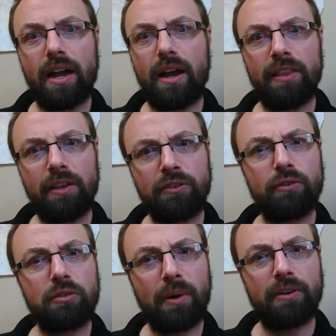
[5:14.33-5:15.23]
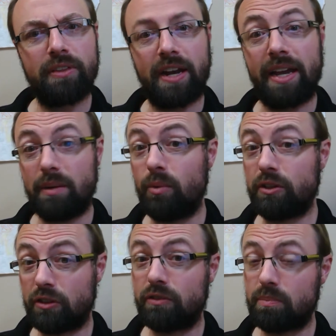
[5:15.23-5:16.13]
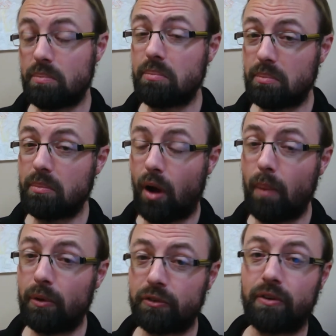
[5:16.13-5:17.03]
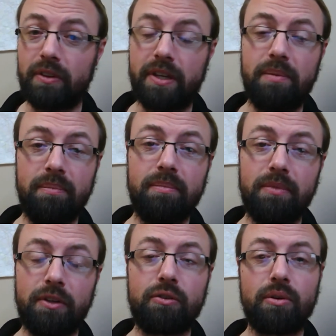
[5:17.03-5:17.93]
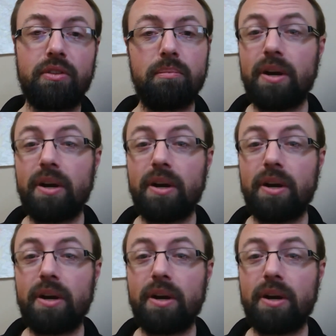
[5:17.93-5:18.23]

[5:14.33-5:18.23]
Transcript: Unless you're smarter than I am, which is almost certainly the truth.